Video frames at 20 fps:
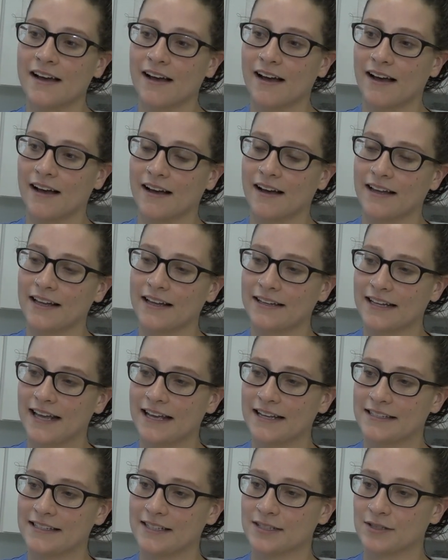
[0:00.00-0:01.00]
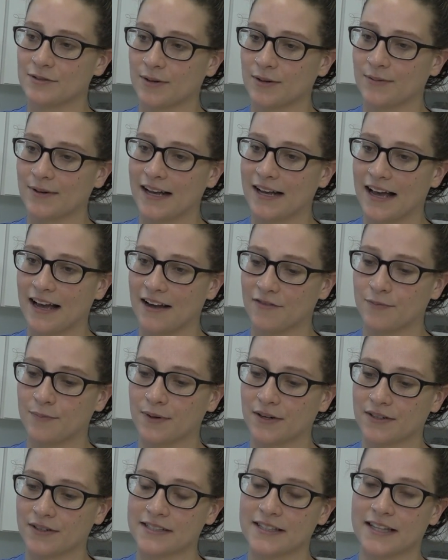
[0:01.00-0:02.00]
Uh, in cases where we have
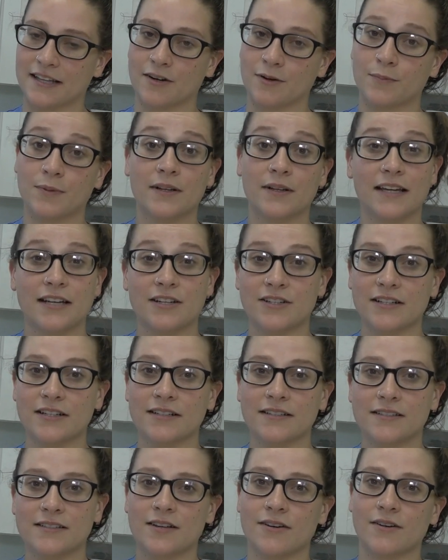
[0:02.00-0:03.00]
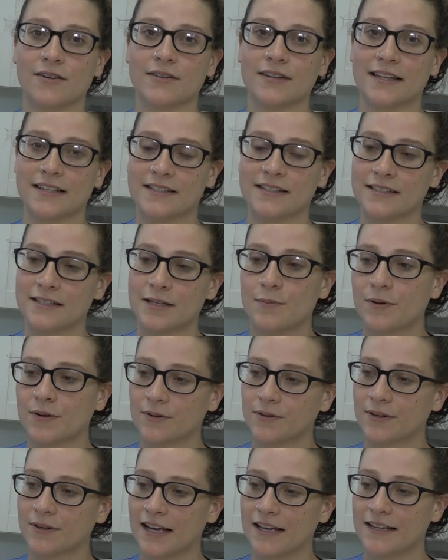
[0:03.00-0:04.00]
birds that are pelagic. So that's a
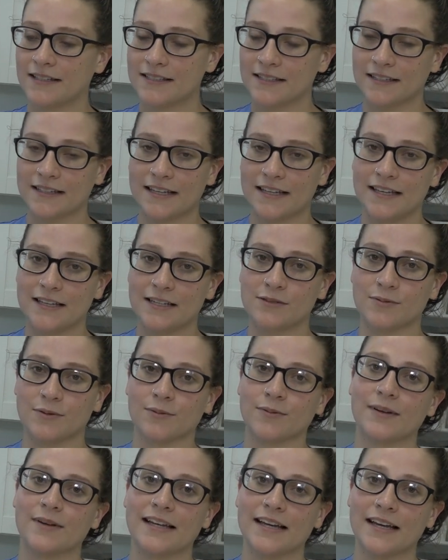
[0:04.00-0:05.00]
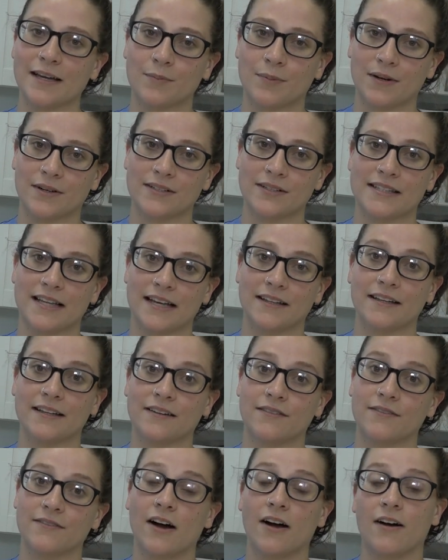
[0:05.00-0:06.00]
typical case in the Keys, where we get birds that
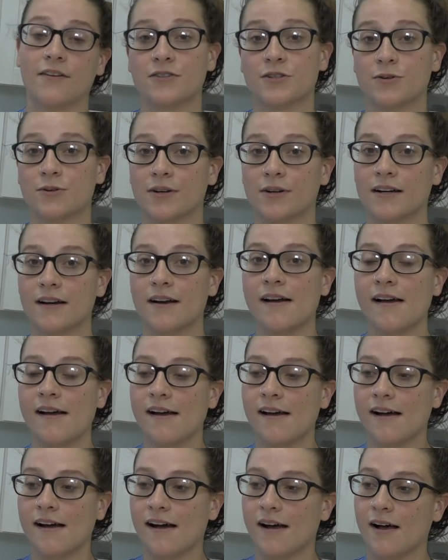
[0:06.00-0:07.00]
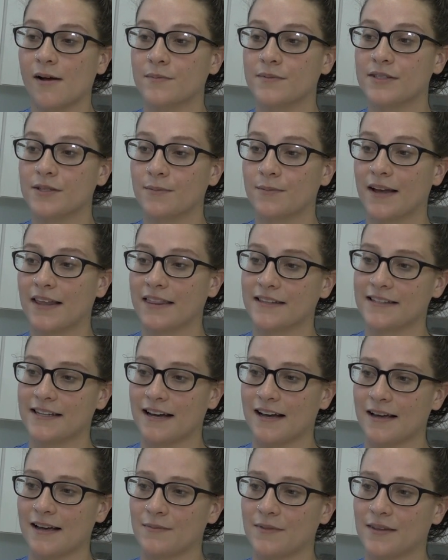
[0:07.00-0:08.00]
live offshore. Um, so by the
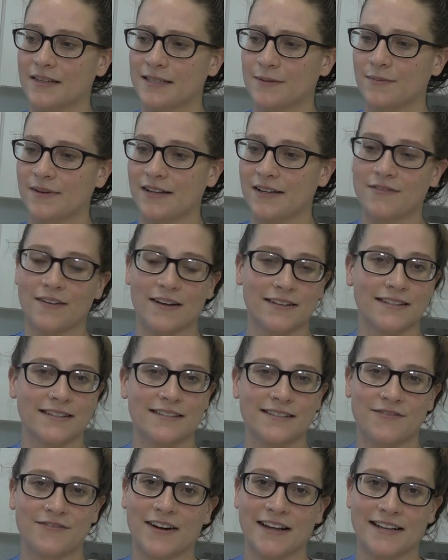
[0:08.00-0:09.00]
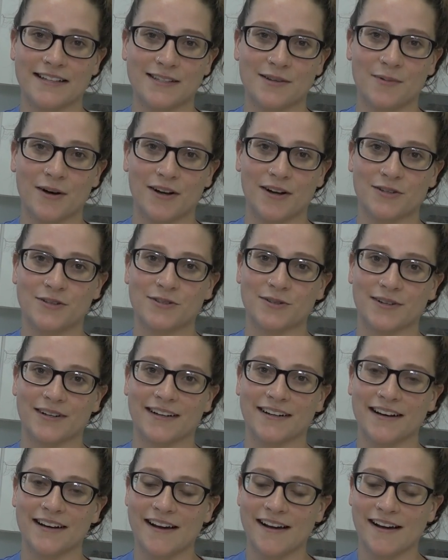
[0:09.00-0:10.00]
time that somebody found, finds them
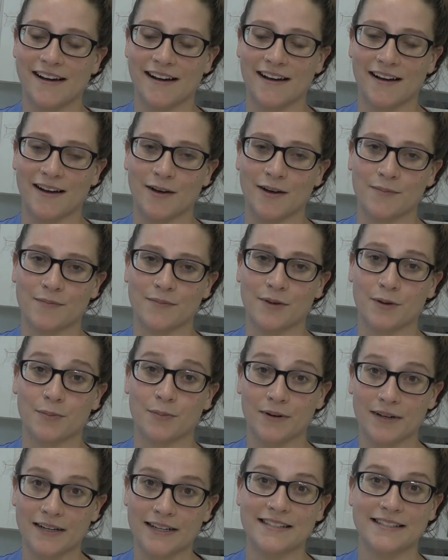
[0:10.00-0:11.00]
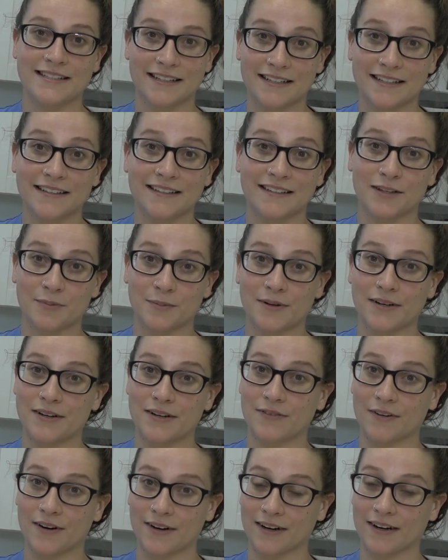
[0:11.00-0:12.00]
onshore, um, they're pretty sick, they're
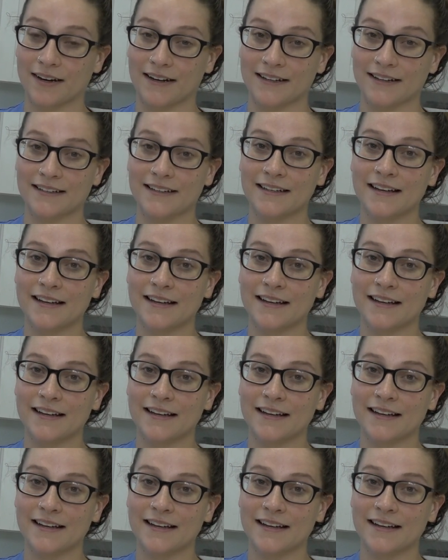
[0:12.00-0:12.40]
pretty far gone,